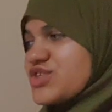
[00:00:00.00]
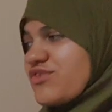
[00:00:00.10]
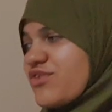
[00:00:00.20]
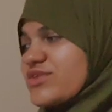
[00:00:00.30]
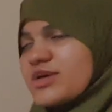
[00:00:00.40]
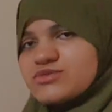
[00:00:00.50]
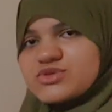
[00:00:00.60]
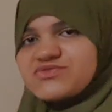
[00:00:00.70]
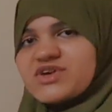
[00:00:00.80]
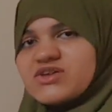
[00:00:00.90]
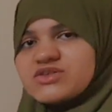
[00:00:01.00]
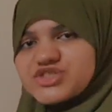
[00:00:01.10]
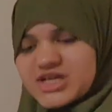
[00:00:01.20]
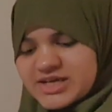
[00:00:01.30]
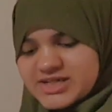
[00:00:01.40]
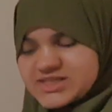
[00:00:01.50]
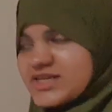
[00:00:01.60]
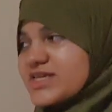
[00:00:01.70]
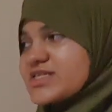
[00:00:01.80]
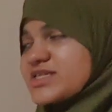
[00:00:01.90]
involving absolute value. Inshallah, in the
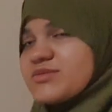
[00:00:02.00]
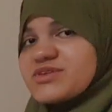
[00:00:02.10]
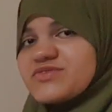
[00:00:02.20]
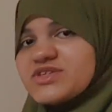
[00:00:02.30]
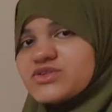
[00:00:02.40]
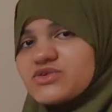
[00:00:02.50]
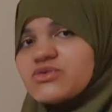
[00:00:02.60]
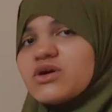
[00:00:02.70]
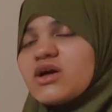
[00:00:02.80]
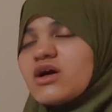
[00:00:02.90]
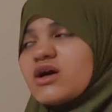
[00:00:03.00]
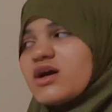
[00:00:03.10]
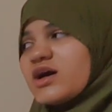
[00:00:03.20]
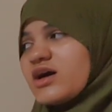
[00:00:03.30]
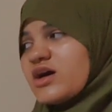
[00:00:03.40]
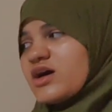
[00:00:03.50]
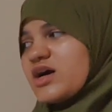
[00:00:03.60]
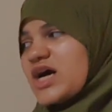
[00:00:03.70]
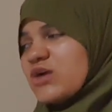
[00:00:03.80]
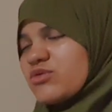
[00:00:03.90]
next coming video,
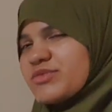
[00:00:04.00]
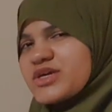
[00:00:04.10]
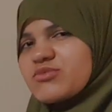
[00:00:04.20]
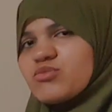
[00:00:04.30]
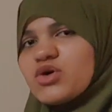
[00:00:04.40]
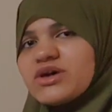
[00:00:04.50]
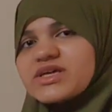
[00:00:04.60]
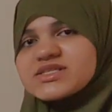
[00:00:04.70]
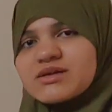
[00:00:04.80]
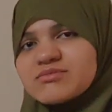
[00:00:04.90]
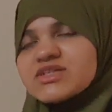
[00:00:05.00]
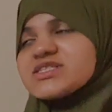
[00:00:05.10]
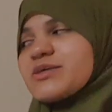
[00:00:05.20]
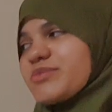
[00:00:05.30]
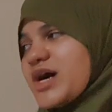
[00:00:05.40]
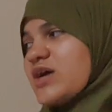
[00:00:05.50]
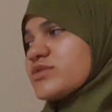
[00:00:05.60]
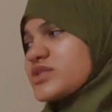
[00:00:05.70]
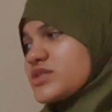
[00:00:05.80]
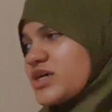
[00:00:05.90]
I will make more examples about
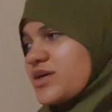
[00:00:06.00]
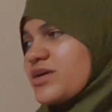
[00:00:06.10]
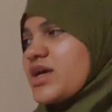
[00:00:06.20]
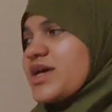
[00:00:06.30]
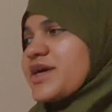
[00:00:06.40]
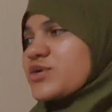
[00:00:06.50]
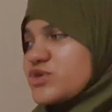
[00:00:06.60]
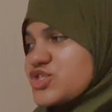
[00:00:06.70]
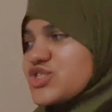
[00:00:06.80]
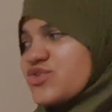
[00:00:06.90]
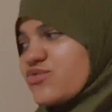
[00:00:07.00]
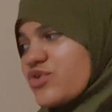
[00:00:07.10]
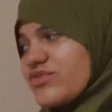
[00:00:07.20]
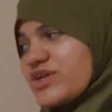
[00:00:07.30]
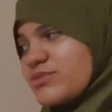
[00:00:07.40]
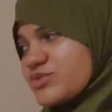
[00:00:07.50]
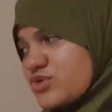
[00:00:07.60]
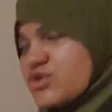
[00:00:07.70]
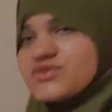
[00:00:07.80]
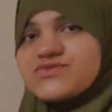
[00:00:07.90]
equations involving
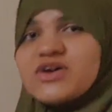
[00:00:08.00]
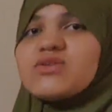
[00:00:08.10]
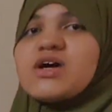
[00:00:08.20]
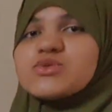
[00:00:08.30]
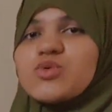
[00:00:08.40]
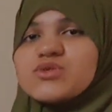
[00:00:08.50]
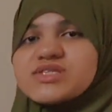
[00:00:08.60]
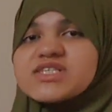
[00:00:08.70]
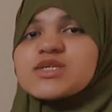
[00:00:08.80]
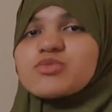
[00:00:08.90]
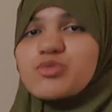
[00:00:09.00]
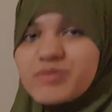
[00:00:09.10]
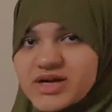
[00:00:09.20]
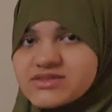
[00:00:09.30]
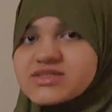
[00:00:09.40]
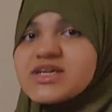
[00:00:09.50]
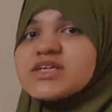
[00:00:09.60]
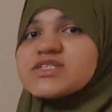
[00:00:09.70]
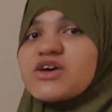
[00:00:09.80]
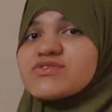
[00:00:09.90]
absolute value, and we will see the
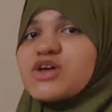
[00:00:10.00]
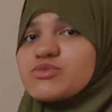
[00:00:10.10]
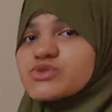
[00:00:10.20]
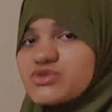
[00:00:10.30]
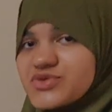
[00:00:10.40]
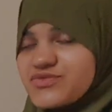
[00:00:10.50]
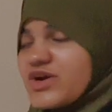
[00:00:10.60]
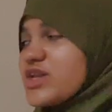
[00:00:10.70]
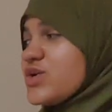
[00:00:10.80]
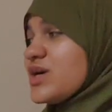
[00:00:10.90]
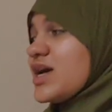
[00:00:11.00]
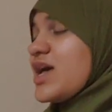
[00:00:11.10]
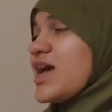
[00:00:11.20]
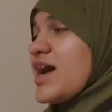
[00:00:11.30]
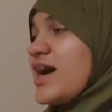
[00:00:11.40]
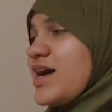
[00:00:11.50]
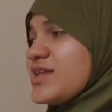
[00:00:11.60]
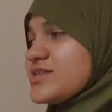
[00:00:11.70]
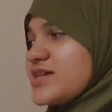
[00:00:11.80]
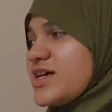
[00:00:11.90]
properties of the absolute value.
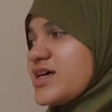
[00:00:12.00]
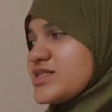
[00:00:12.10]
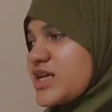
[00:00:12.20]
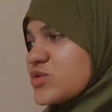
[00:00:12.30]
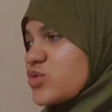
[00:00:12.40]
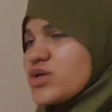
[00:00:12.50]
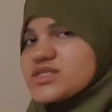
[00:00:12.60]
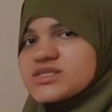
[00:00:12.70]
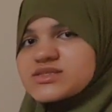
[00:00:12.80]
And that was